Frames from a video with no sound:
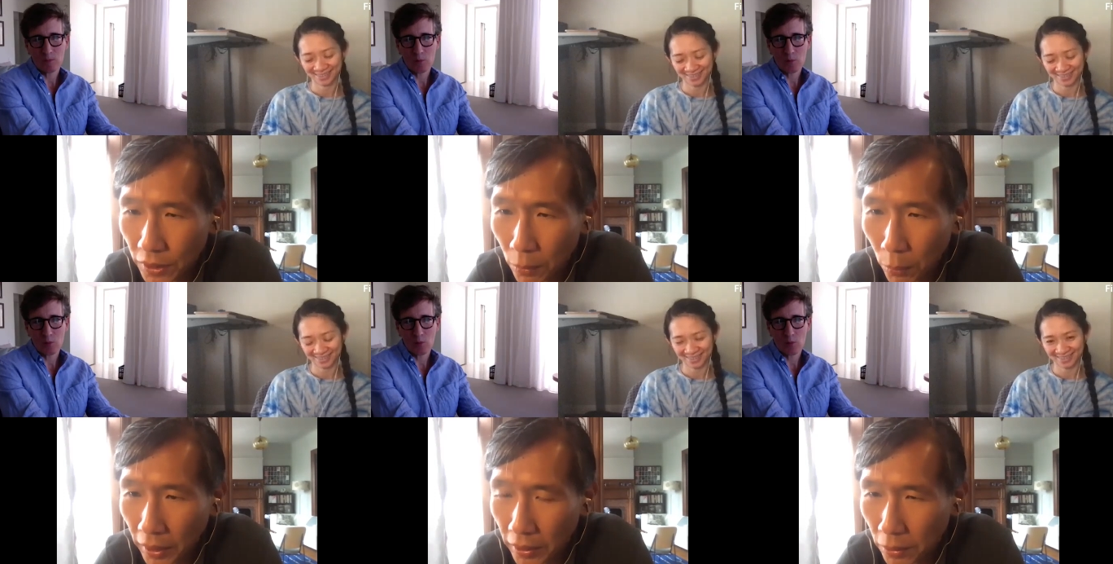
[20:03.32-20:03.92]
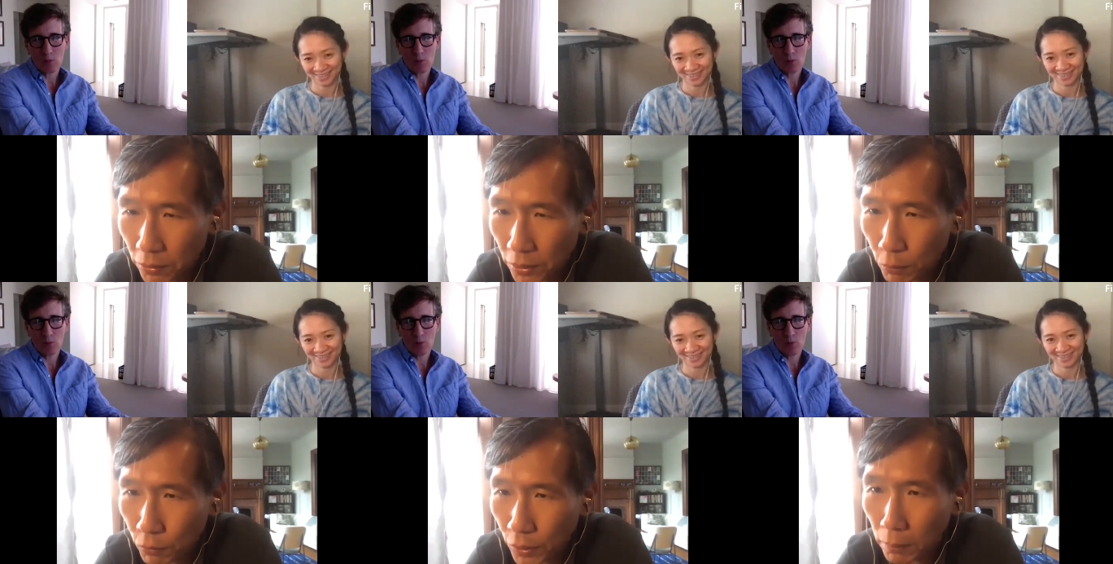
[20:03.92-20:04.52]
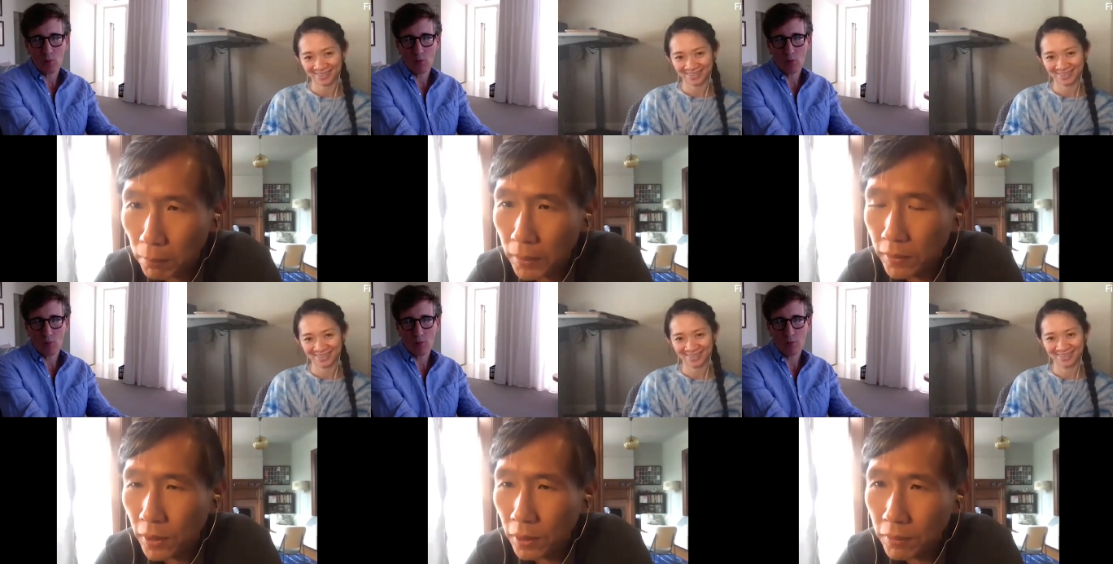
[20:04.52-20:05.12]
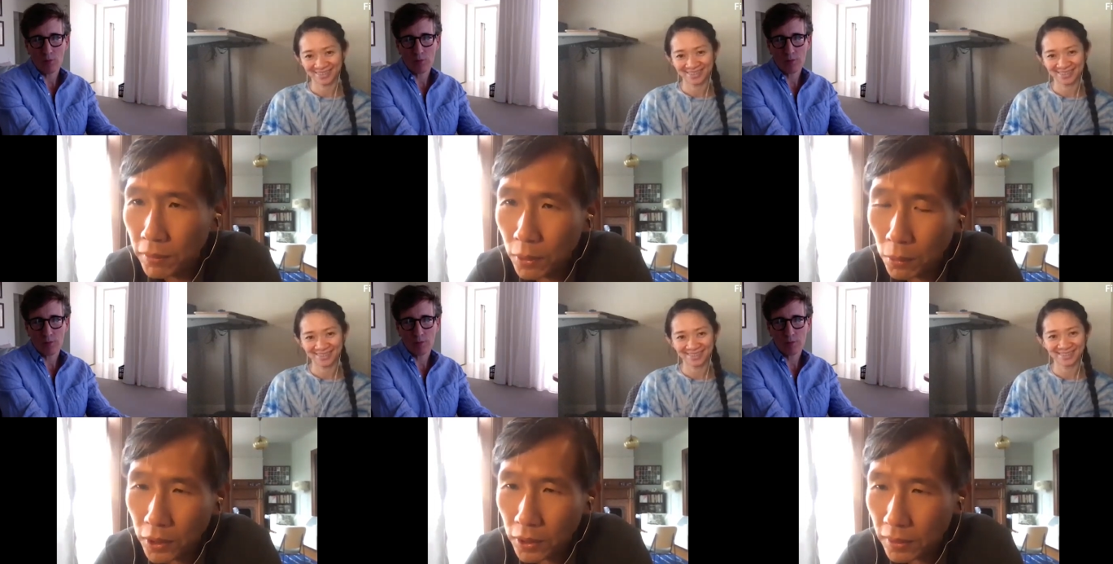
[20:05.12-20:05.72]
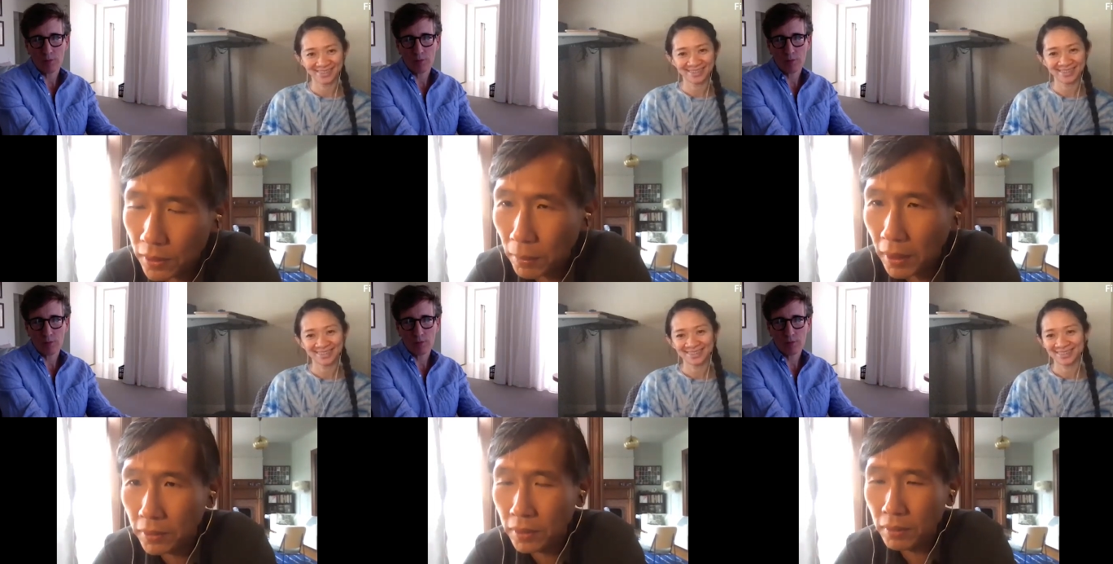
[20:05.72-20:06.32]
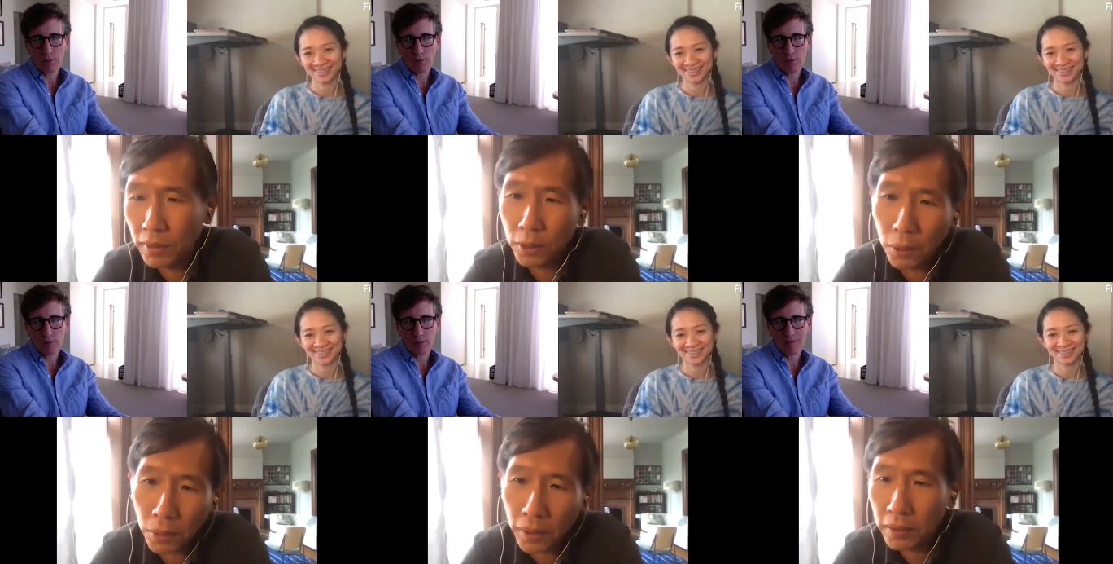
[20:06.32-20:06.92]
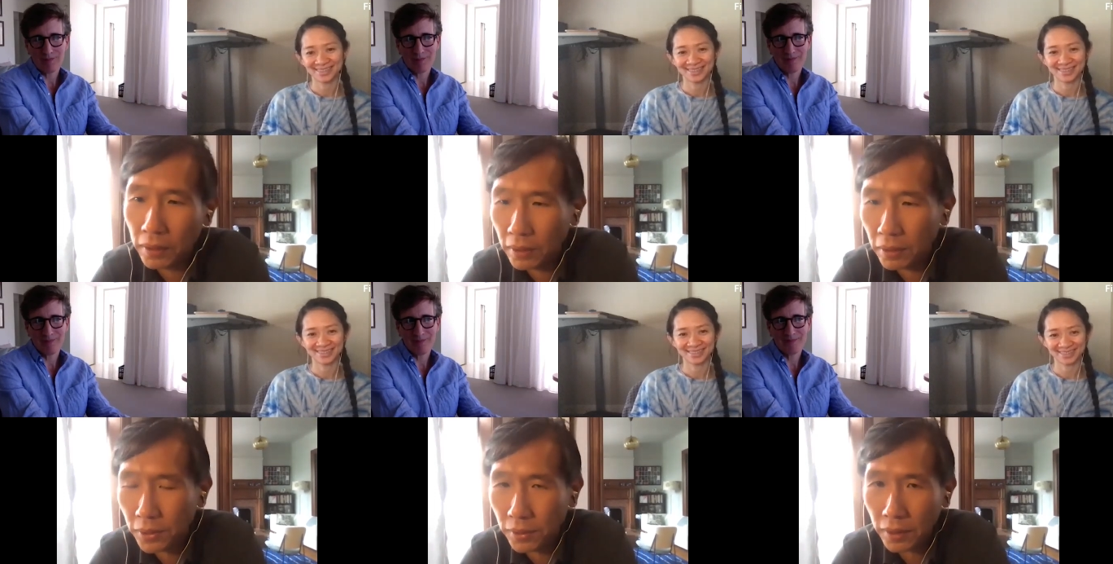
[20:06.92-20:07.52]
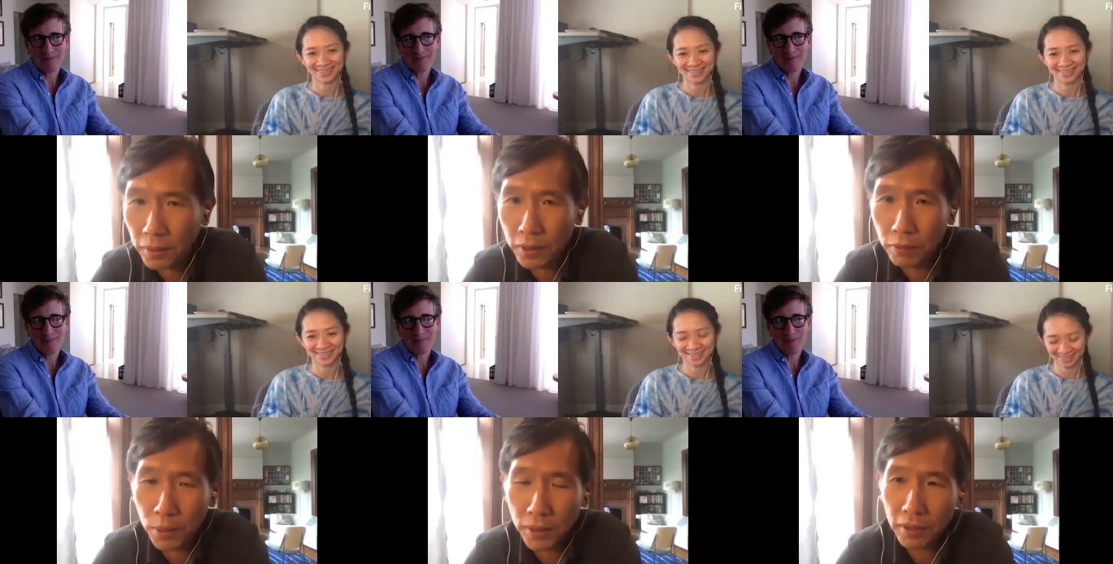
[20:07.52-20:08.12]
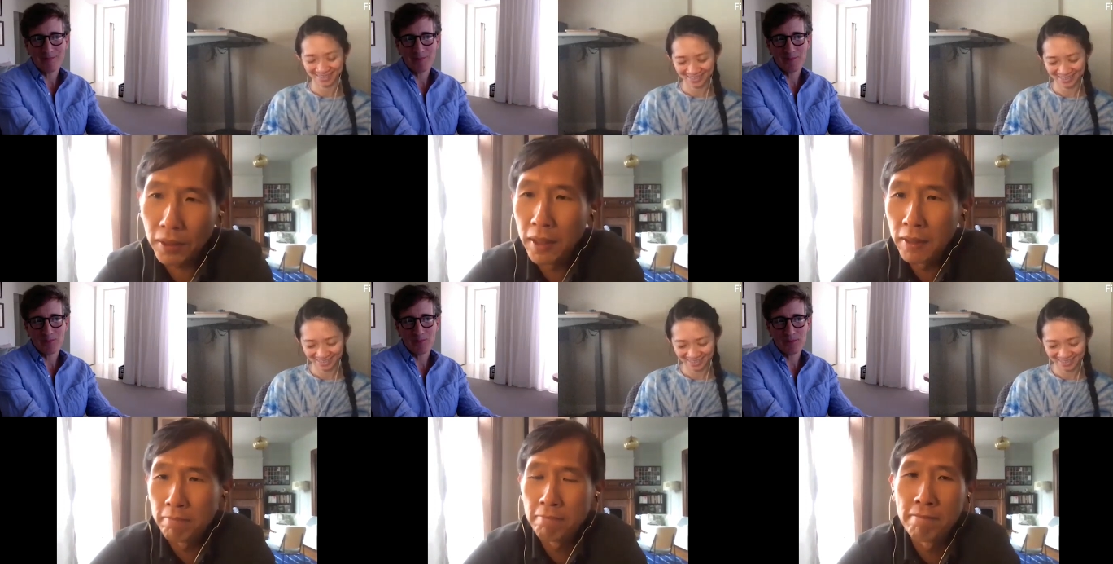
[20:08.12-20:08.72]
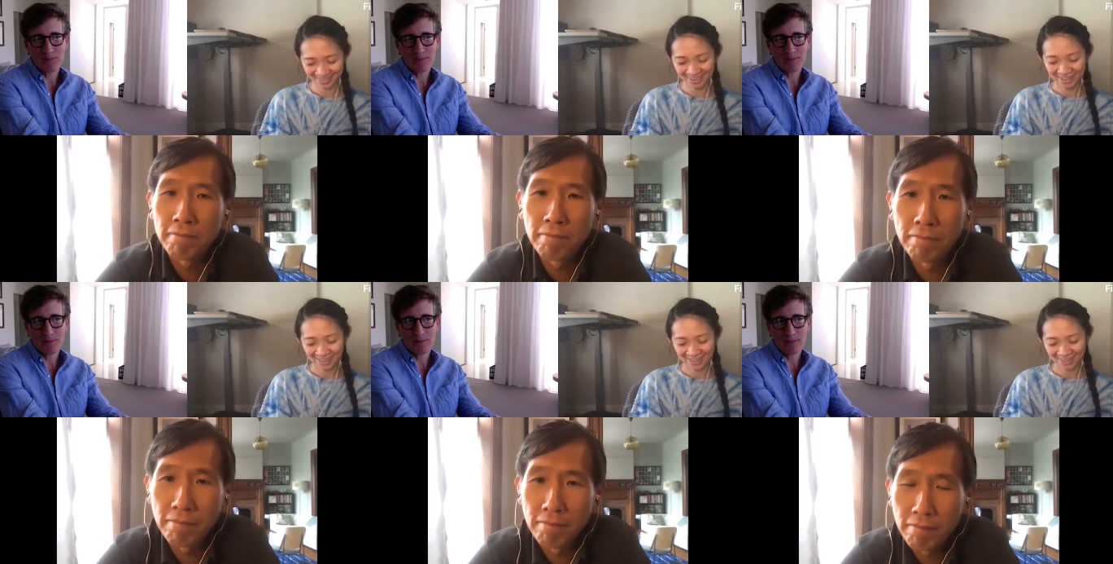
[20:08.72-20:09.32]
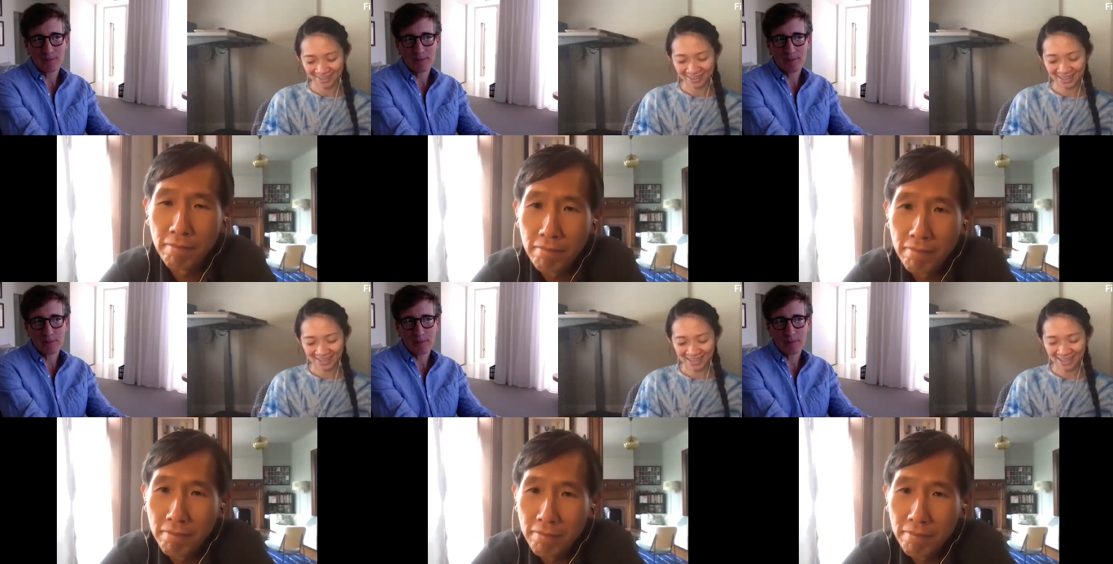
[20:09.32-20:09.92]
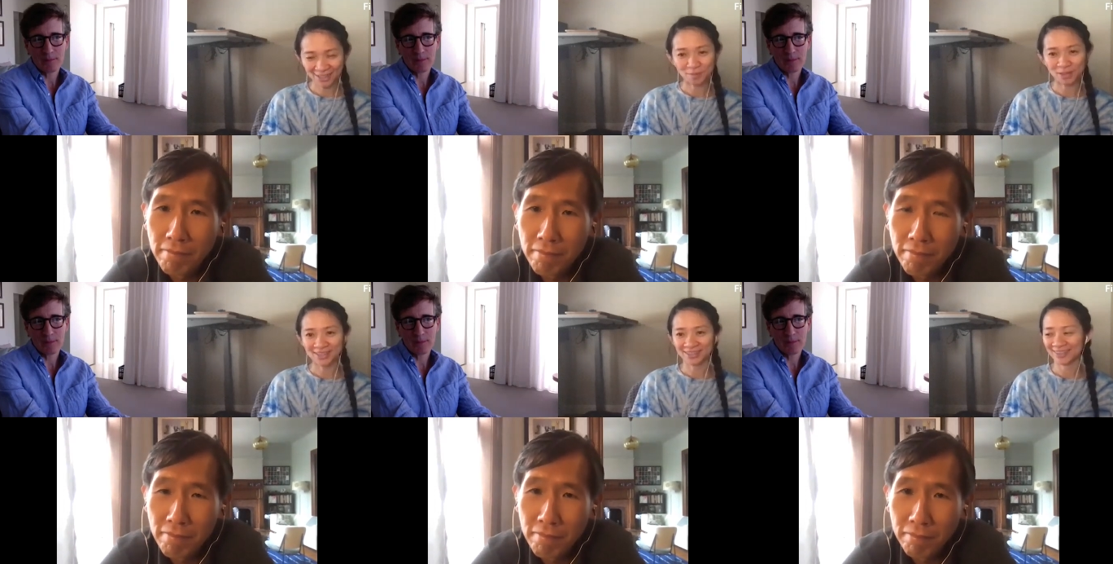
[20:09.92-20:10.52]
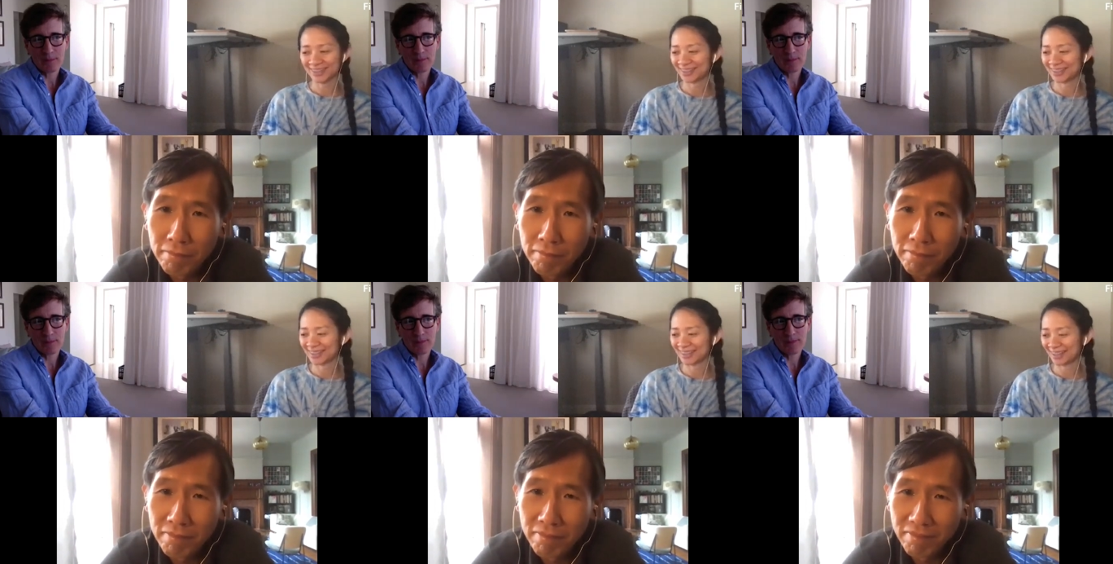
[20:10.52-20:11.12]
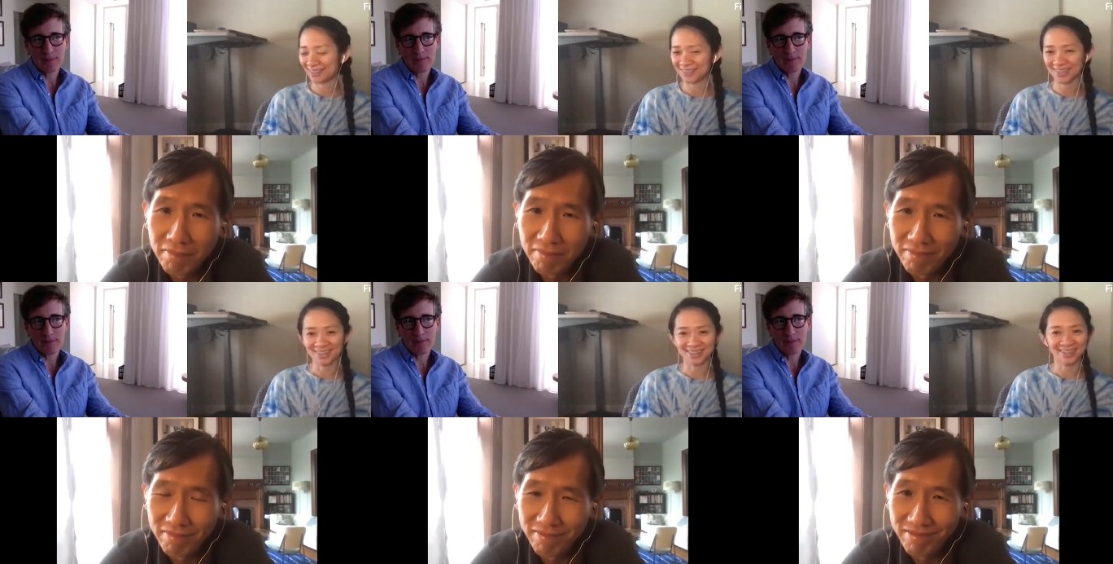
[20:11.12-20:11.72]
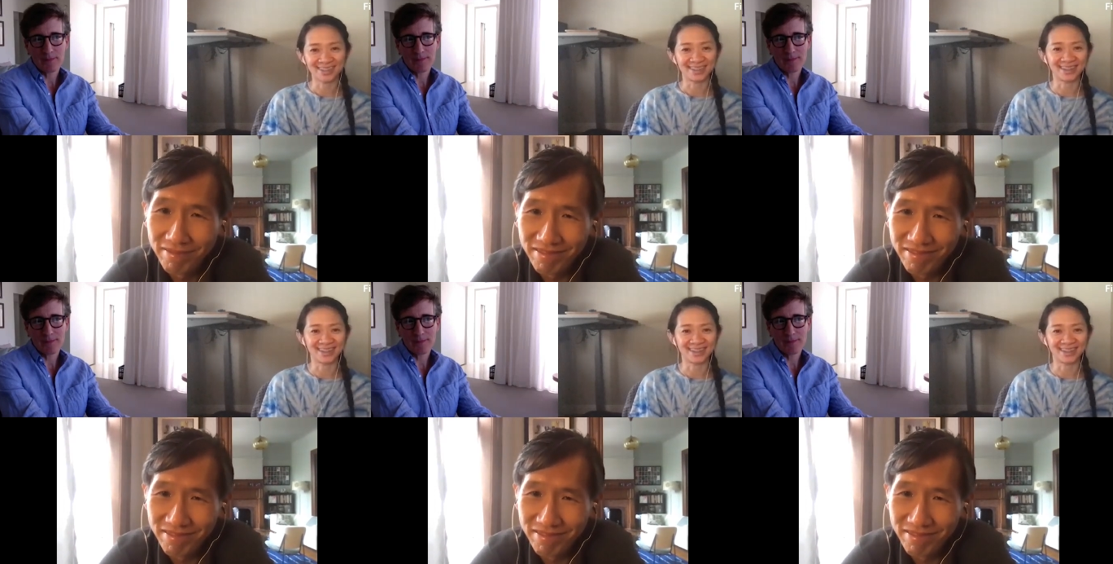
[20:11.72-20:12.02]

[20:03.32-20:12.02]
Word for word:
Speaker 1: Away I Go" for the film? So two questions about the score and, and also that use of music.
Speaker 2: You guys ask the best questions. I love this. Uh,